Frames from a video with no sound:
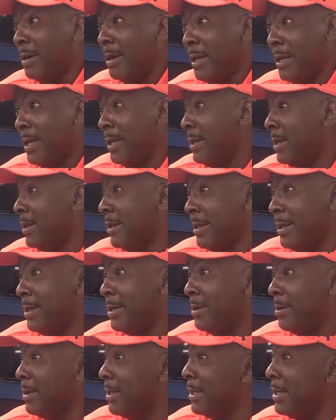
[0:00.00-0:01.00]
and he
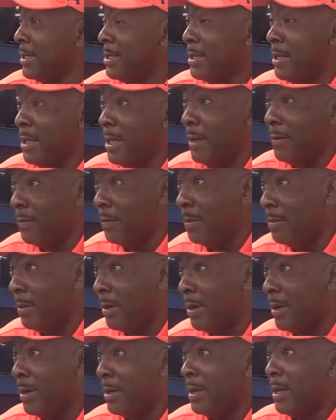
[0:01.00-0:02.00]
needs to love
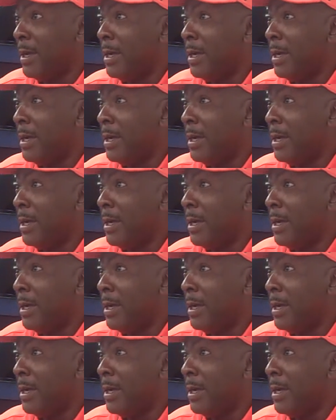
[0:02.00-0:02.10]
football.